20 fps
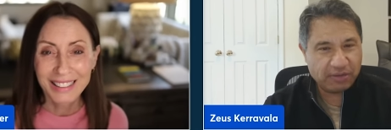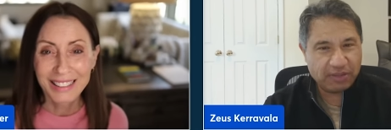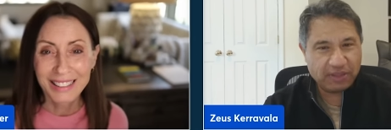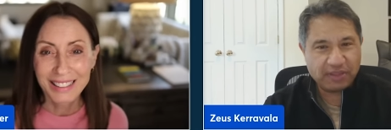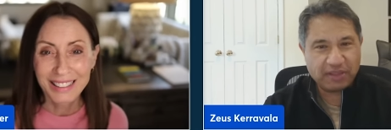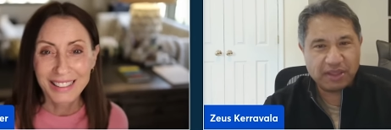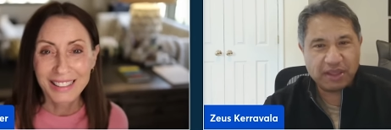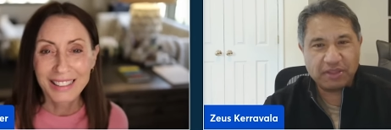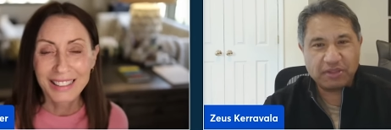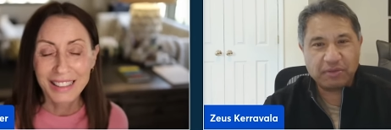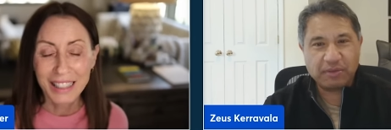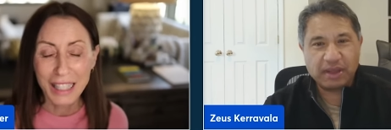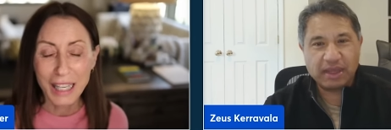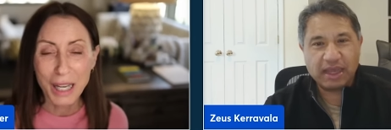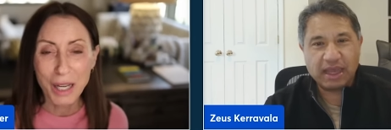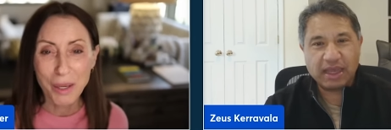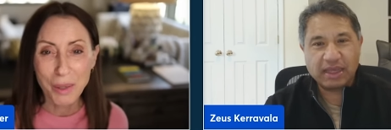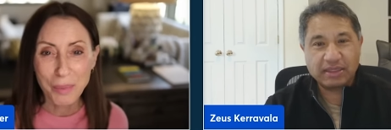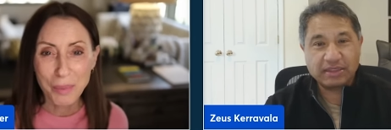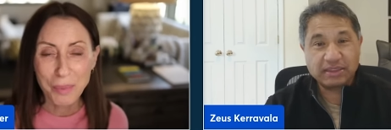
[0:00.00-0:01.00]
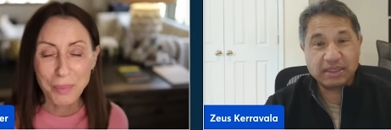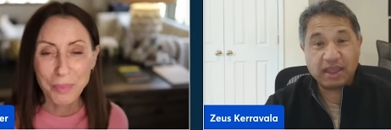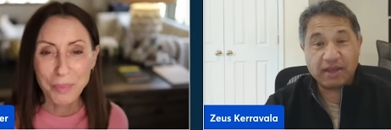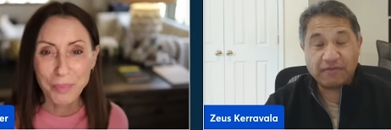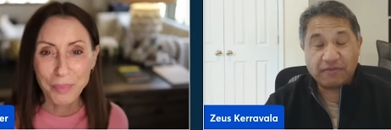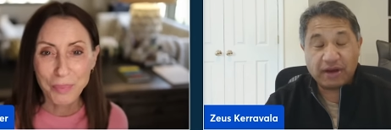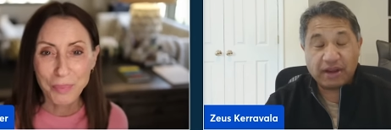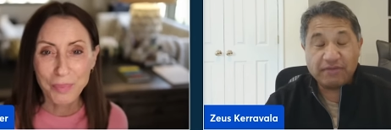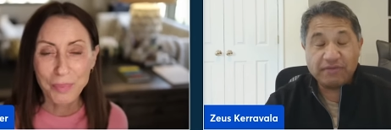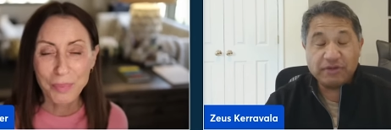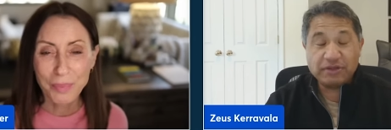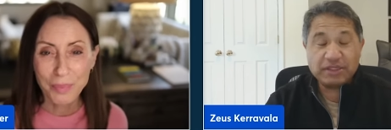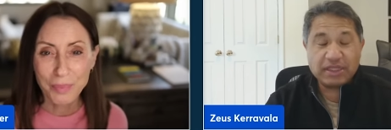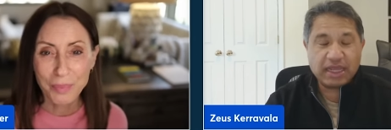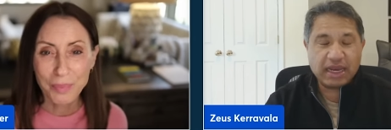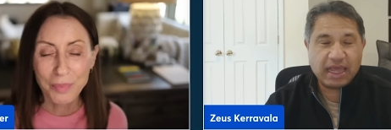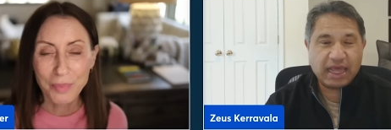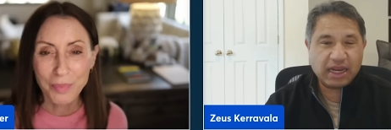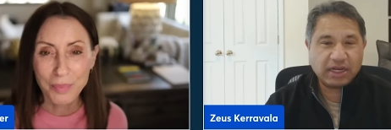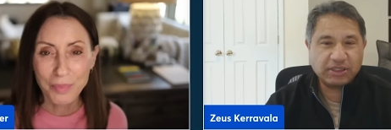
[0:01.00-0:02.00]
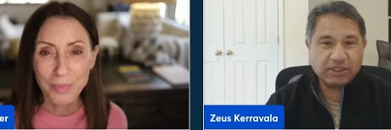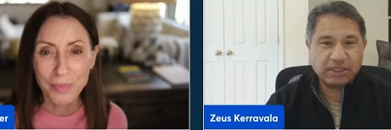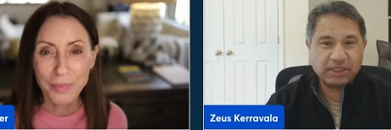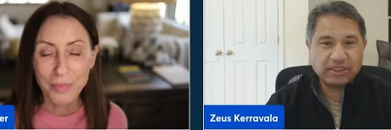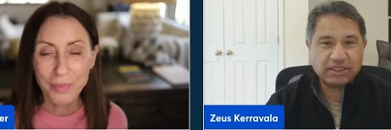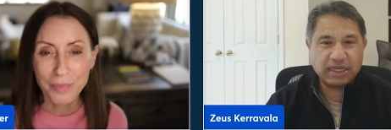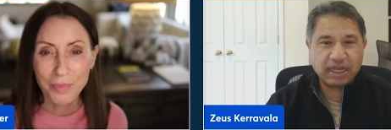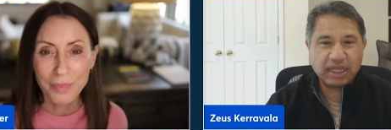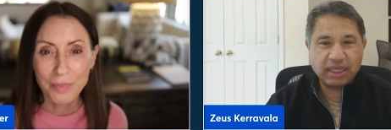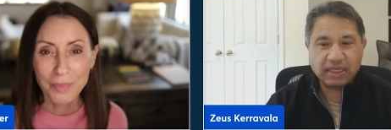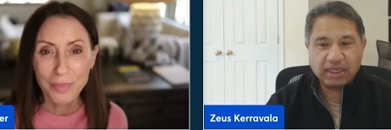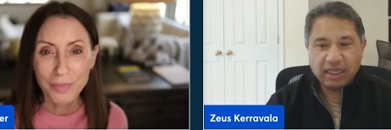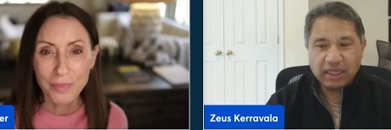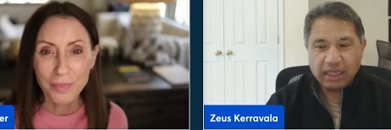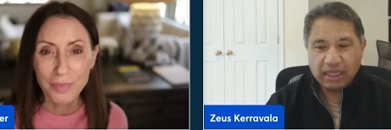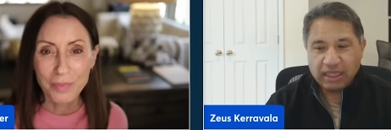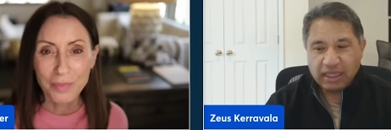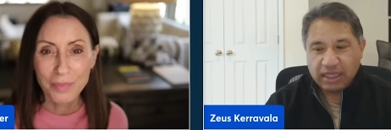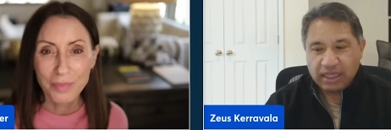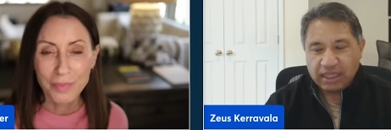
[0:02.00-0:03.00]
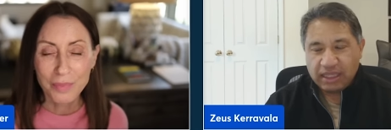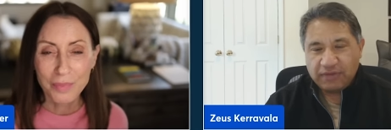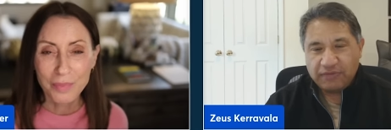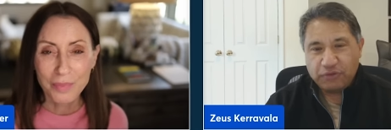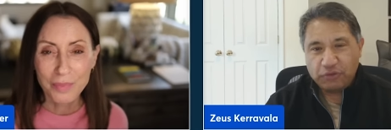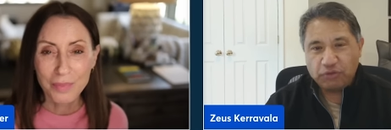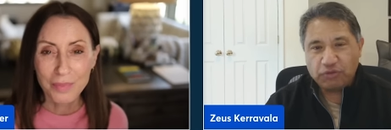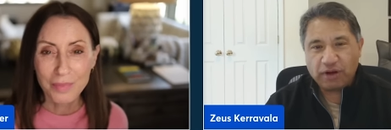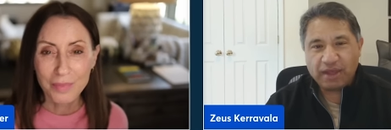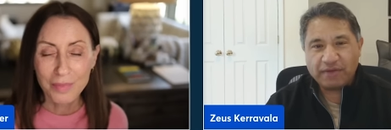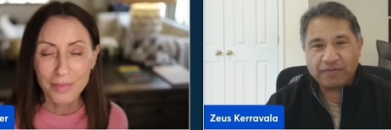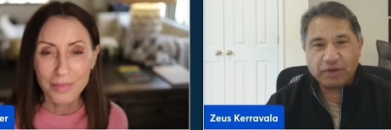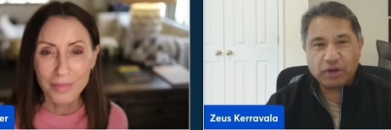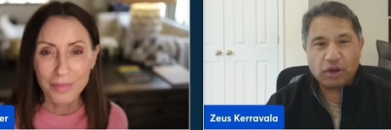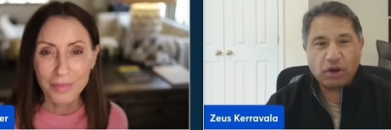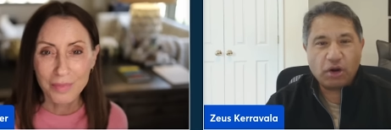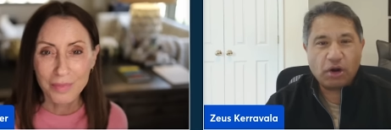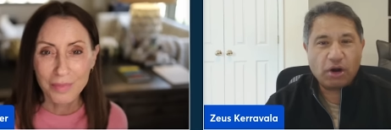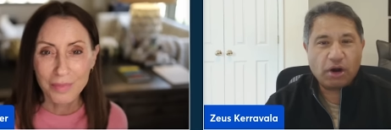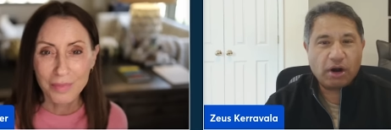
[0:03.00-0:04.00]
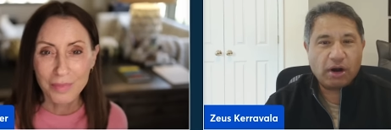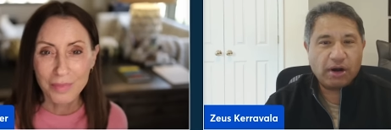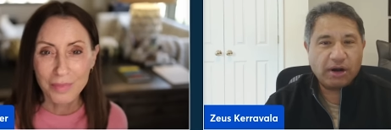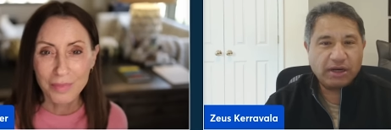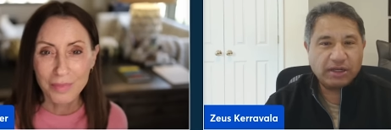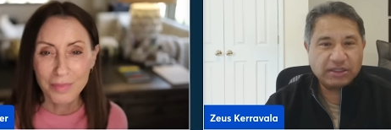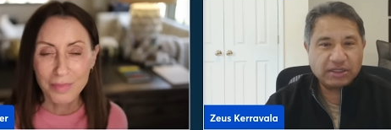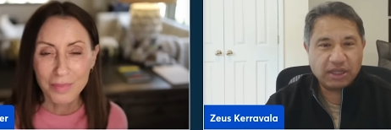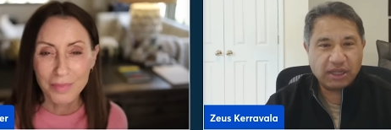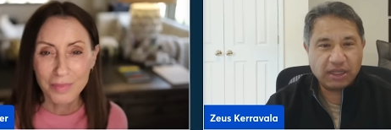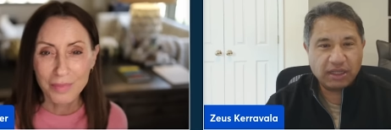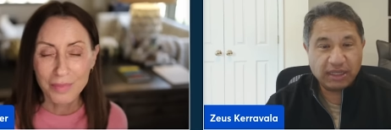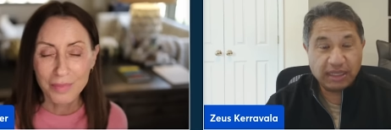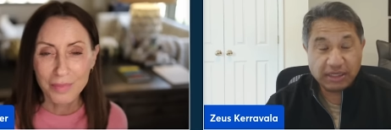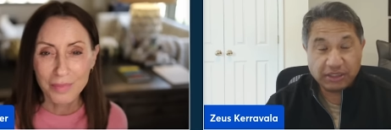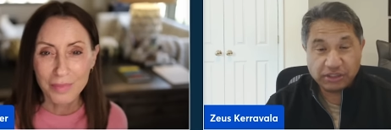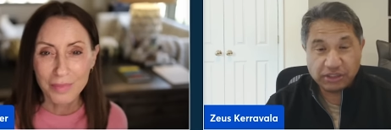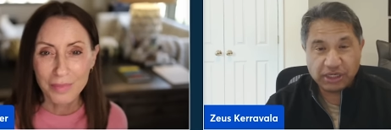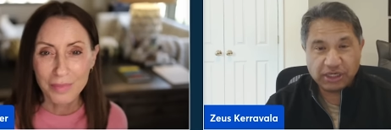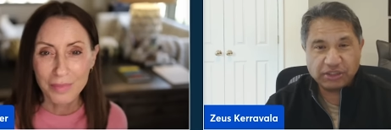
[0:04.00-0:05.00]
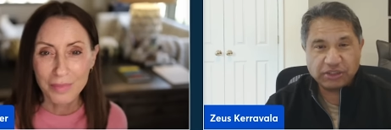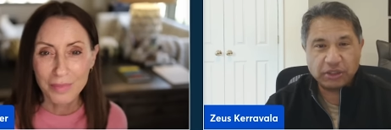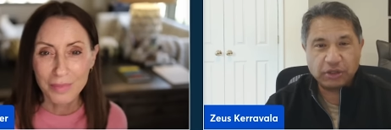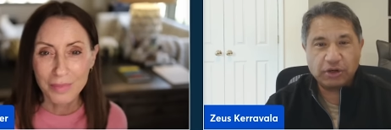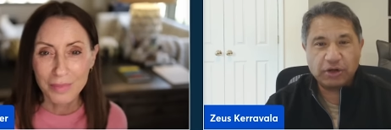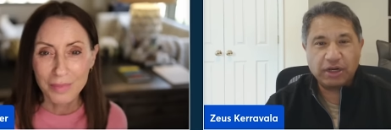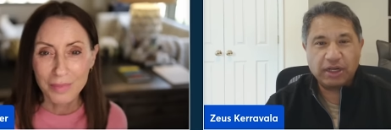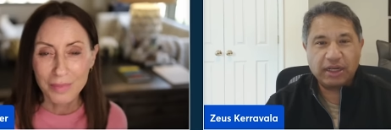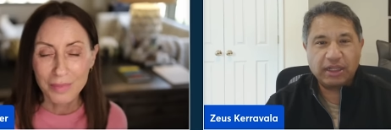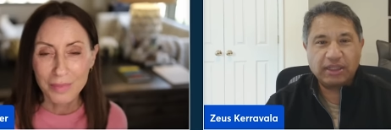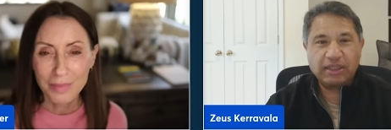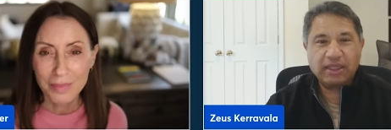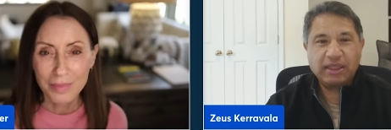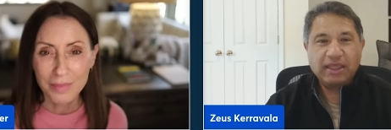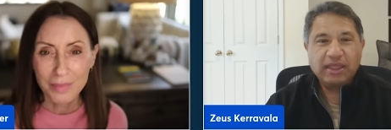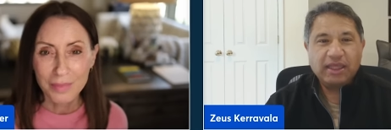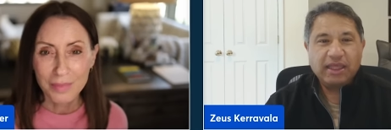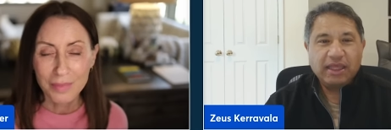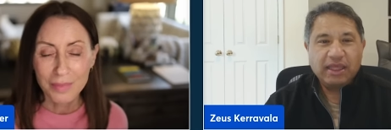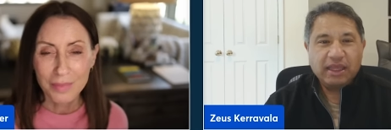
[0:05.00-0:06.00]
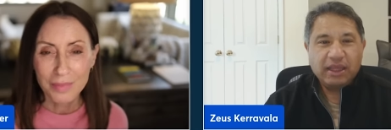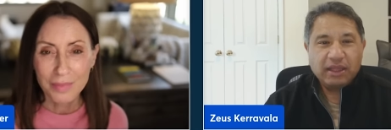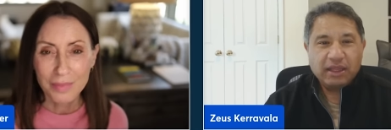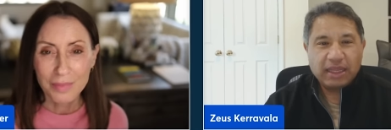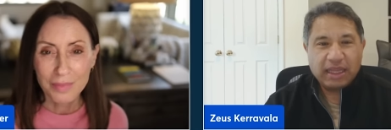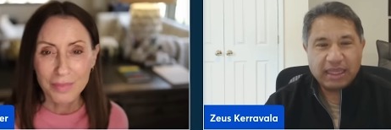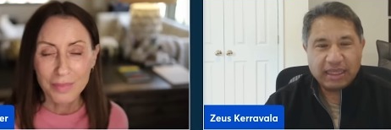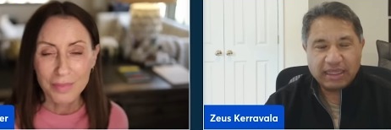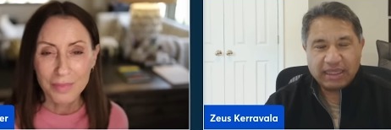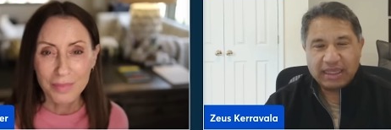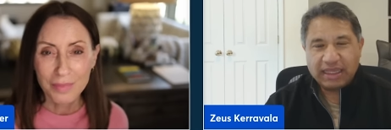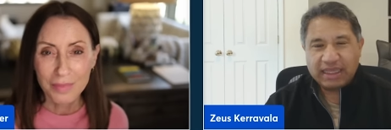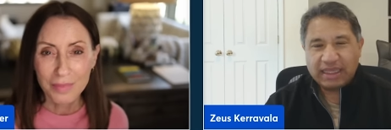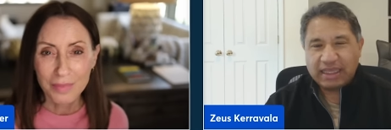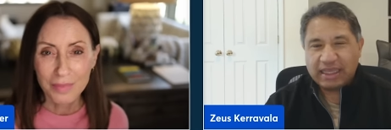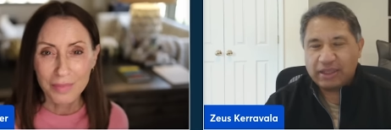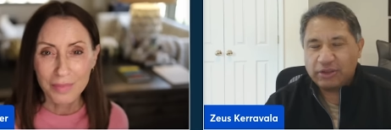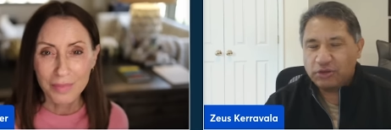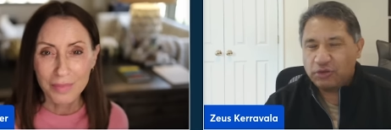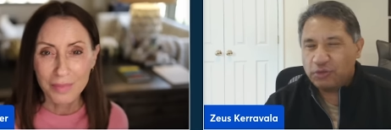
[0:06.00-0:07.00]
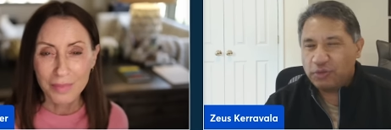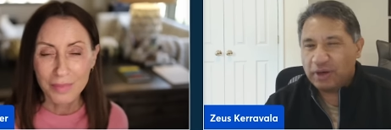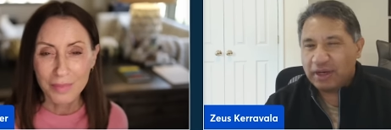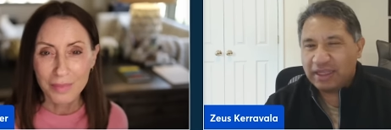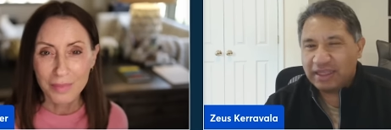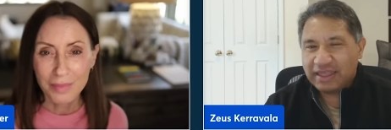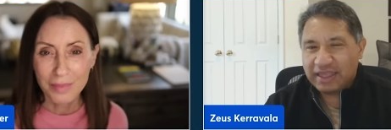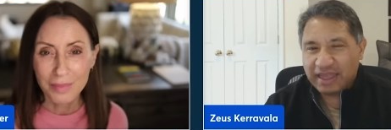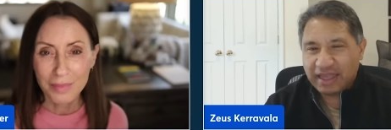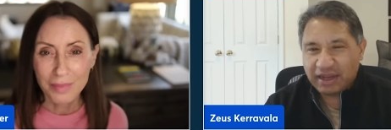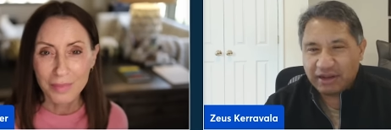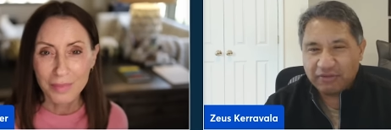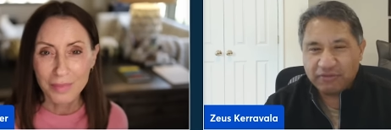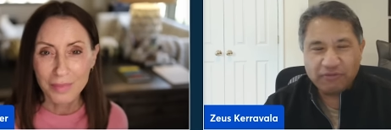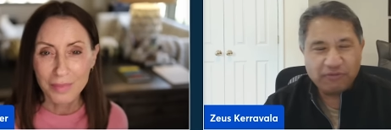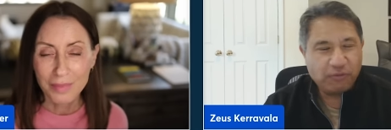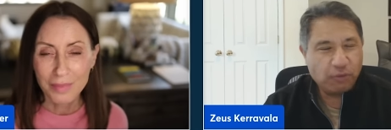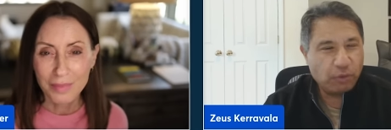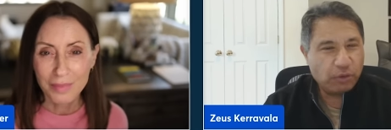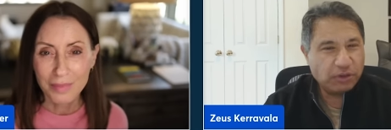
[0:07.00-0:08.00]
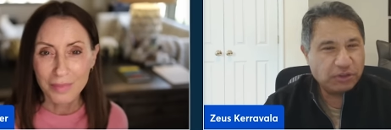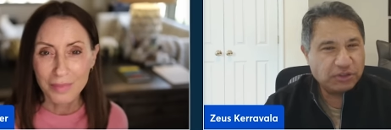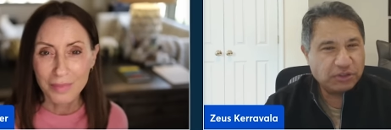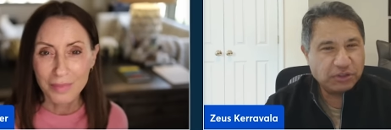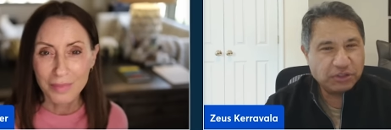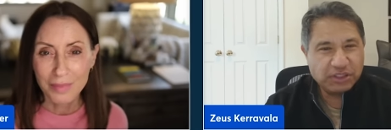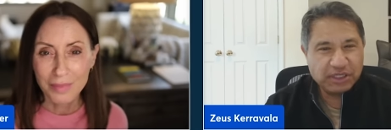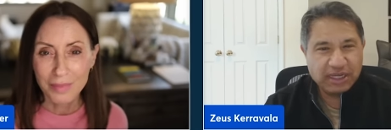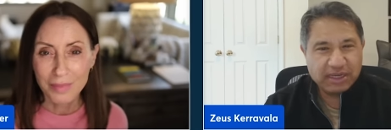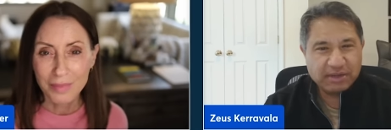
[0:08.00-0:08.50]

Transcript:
Speaker 1: than the other A I is tough. And I've used the analogy: it's like if you drive a car and it's got lane change alert in it, like can you really tell if Fords or G